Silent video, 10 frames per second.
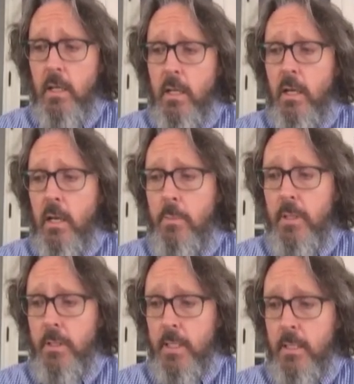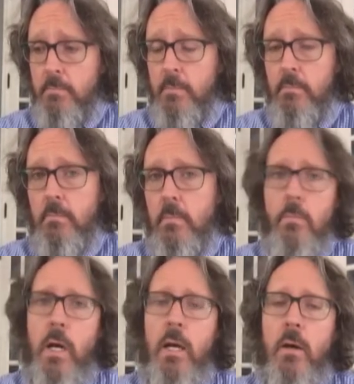ability
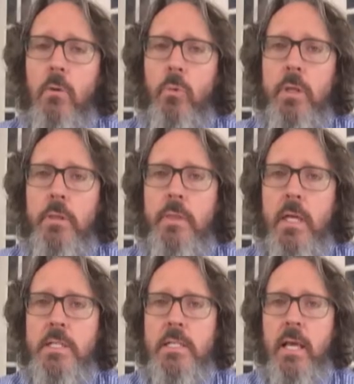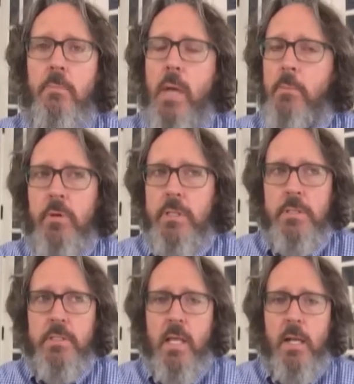with detailed memories
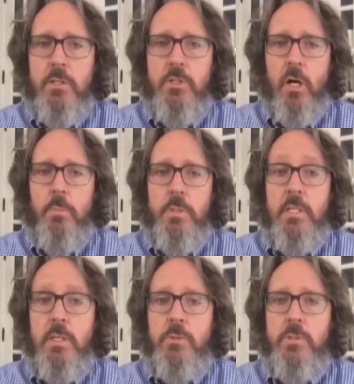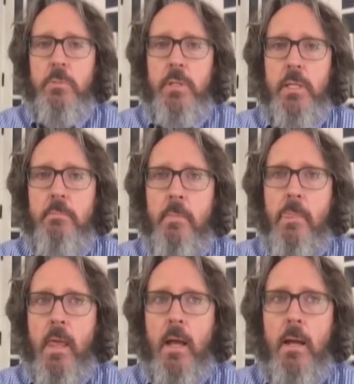is not as sharp as it used to be.
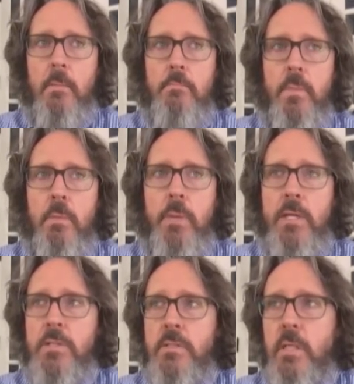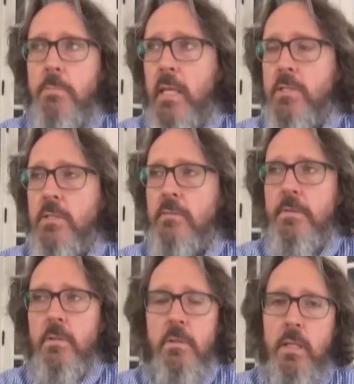Some patients
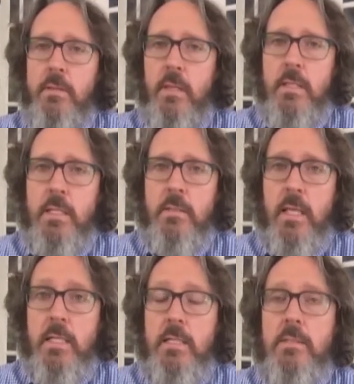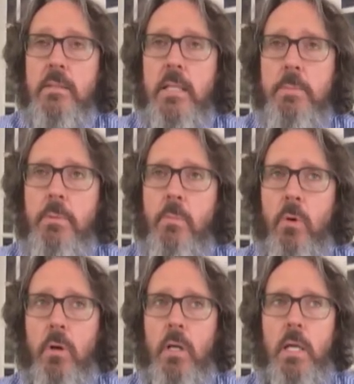feel like they need to sleep
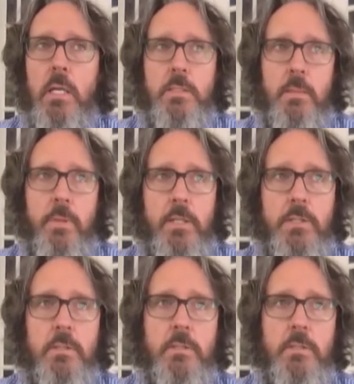more. Some patients